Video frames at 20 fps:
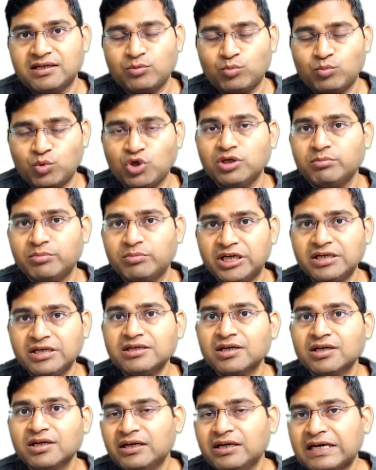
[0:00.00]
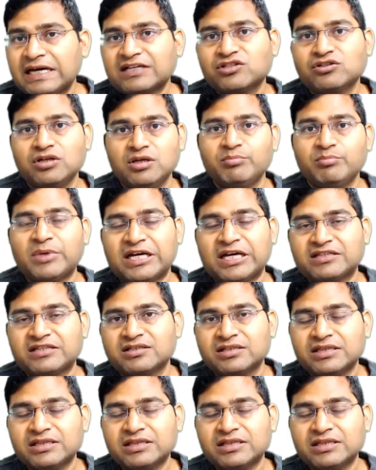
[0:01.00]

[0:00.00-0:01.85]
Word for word: environment actually matches.